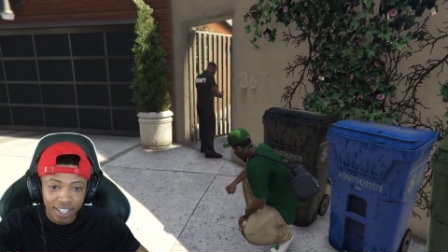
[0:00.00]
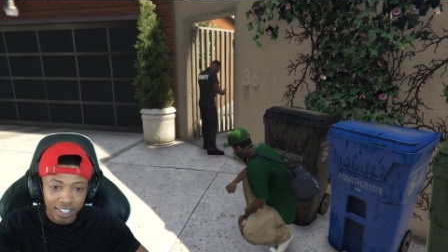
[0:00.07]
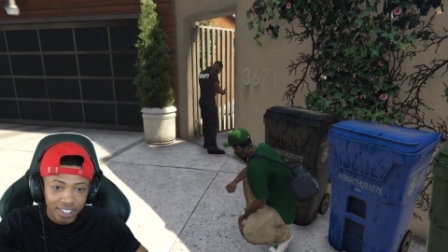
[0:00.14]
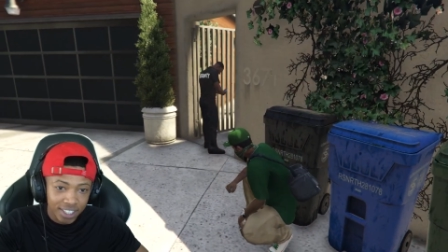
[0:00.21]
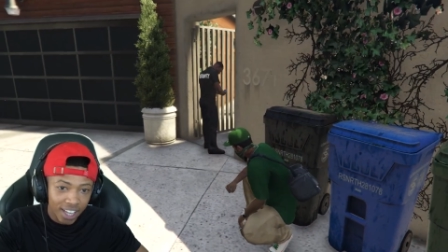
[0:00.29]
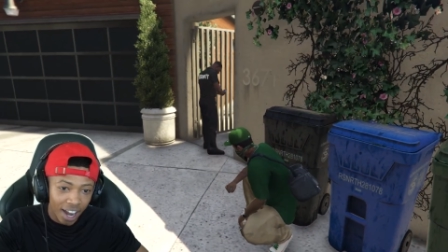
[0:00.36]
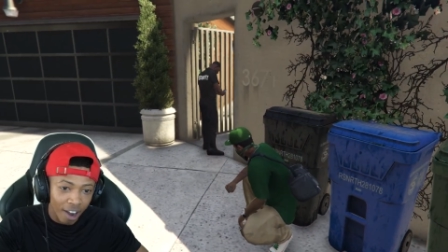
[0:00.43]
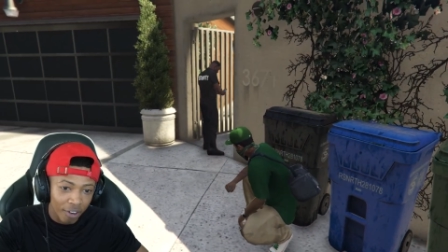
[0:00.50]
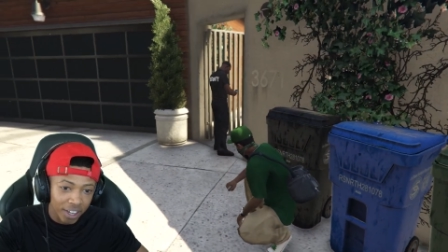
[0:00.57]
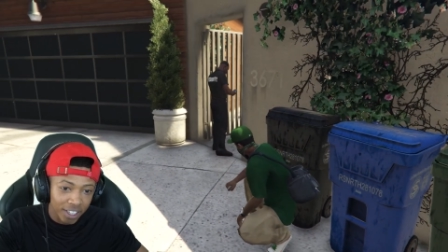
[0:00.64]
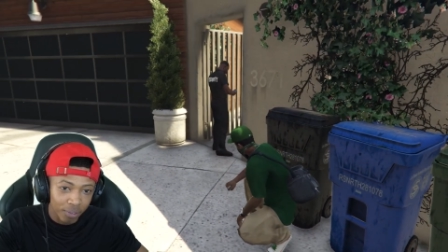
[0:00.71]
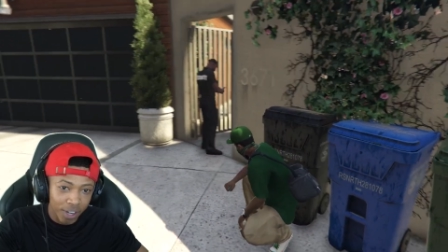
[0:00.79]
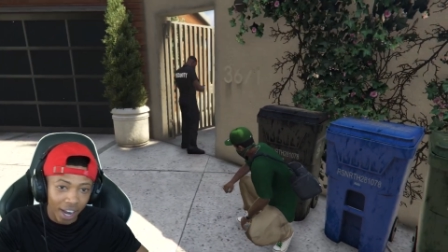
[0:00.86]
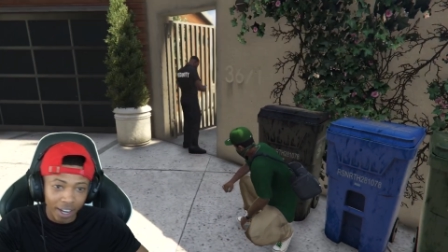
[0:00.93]
Scout,
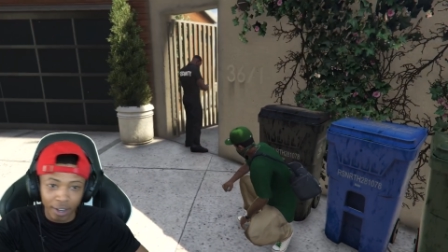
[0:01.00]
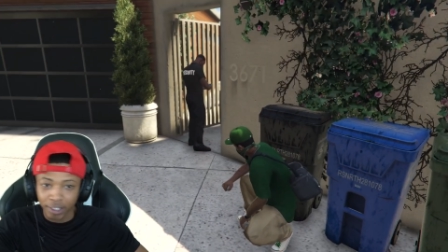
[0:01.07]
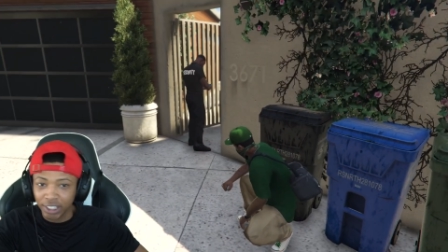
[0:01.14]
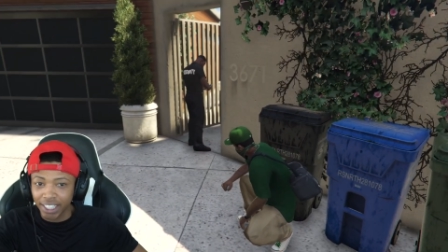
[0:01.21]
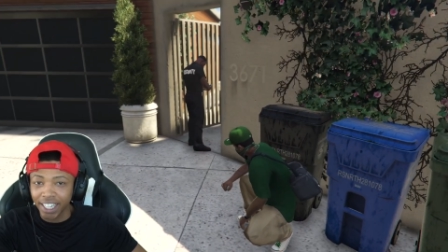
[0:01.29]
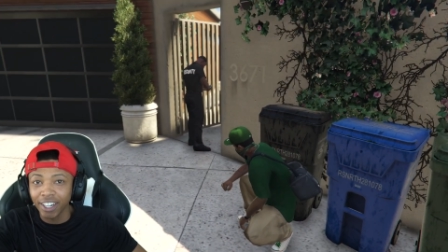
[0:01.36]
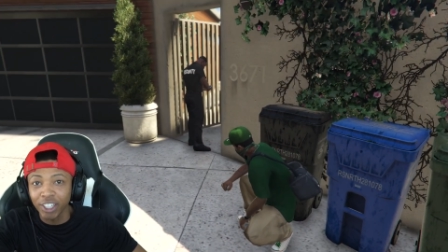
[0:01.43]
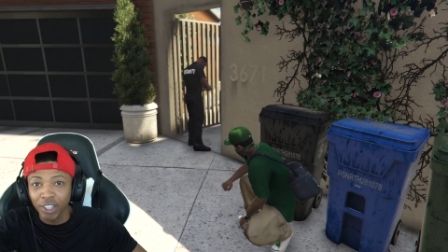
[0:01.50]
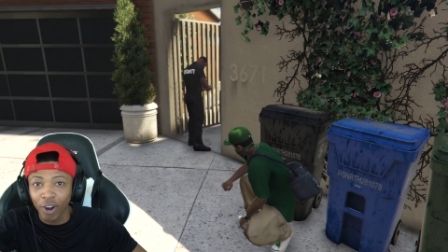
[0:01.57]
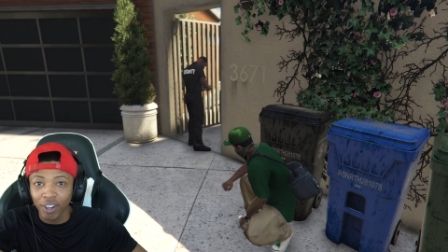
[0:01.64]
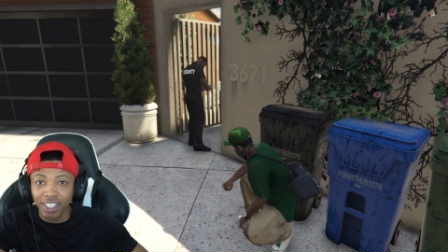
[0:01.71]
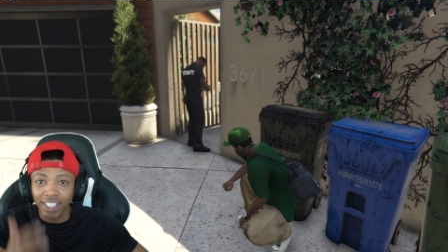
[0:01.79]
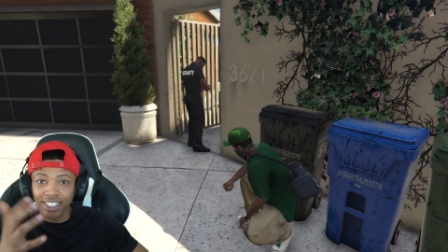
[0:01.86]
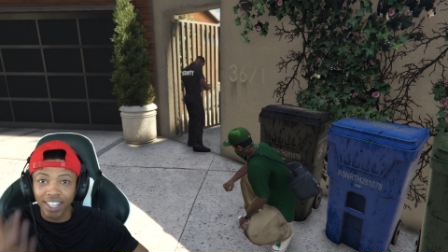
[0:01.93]
got a security
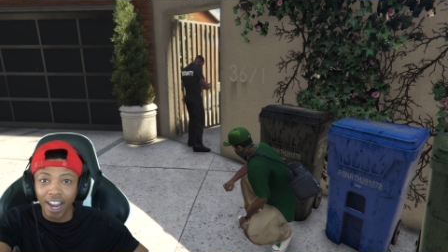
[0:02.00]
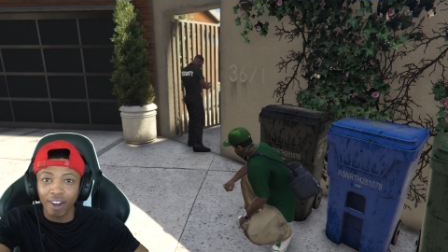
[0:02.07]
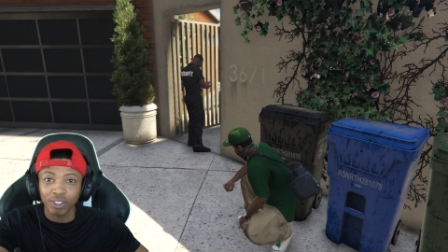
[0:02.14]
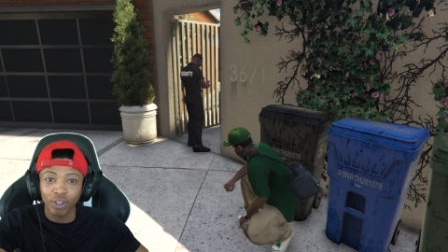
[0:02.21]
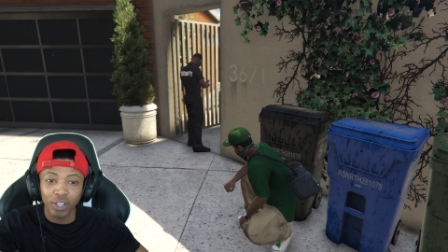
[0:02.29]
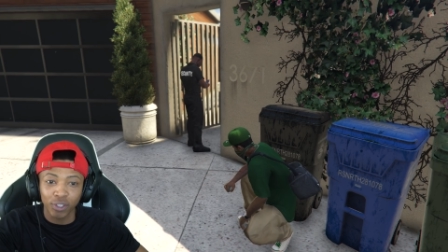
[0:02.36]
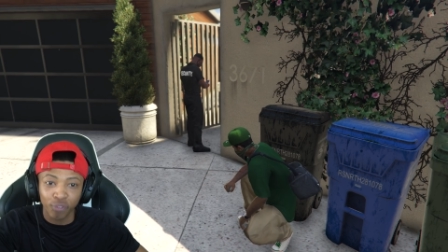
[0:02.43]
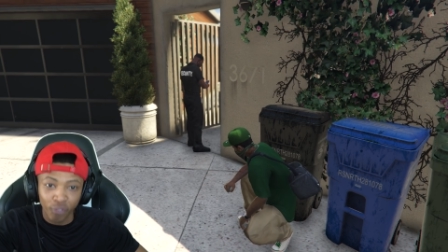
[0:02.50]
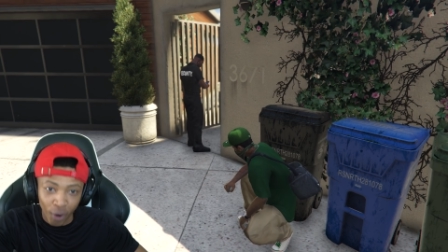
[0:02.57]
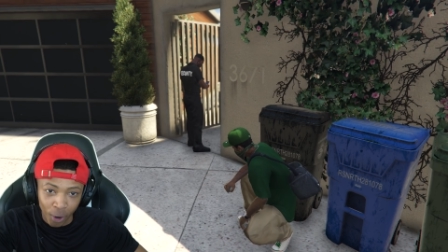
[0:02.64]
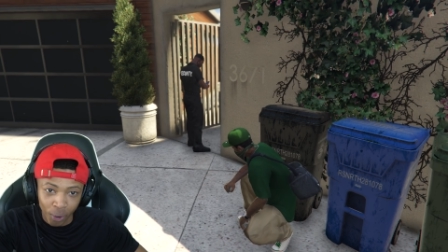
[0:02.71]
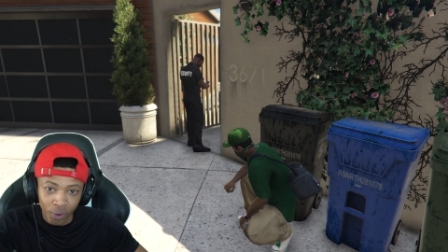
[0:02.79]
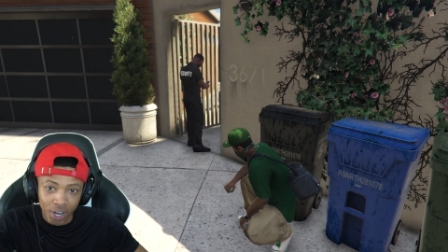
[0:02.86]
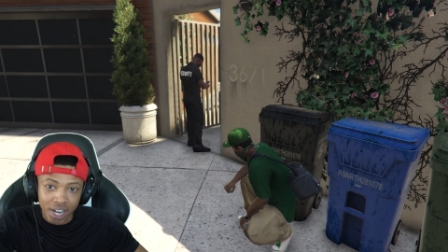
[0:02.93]
guard. This guy was on his
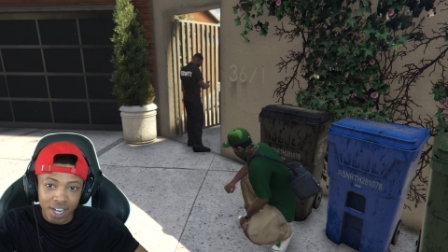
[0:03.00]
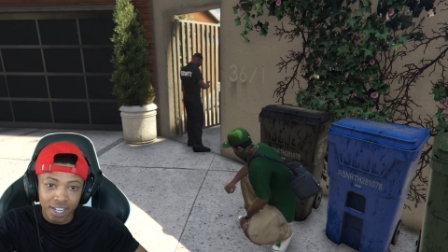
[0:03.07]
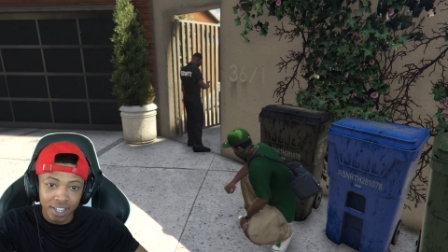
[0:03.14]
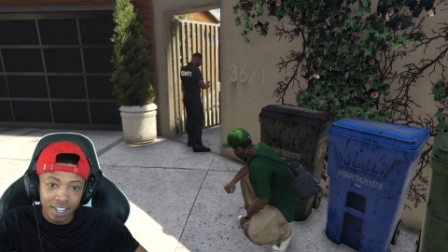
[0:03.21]
phone.